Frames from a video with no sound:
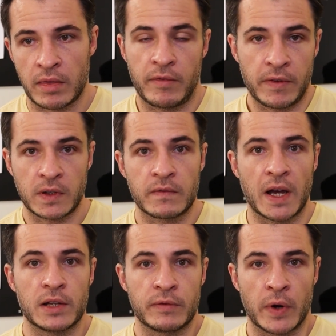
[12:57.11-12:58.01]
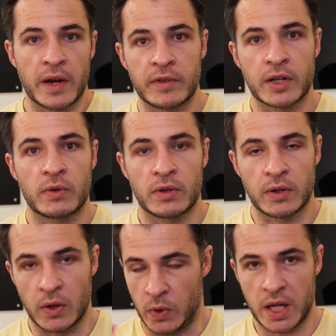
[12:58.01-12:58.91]
the fitted value for
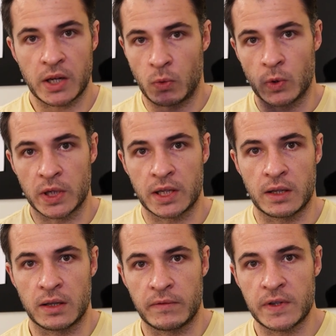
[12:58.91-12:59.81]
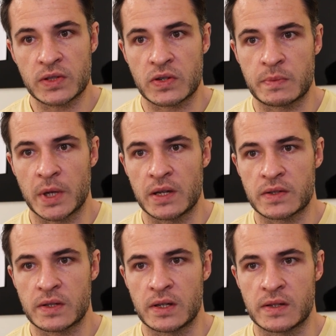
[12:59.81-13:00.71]
any coordinate in the feature
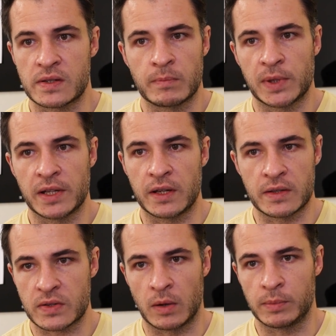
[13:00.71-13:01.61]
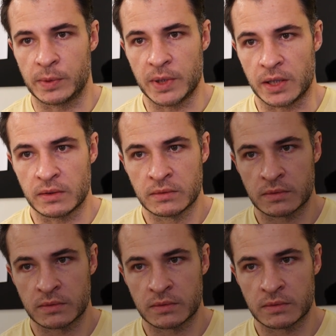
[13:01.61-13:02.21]
space is simply the in-sample mean.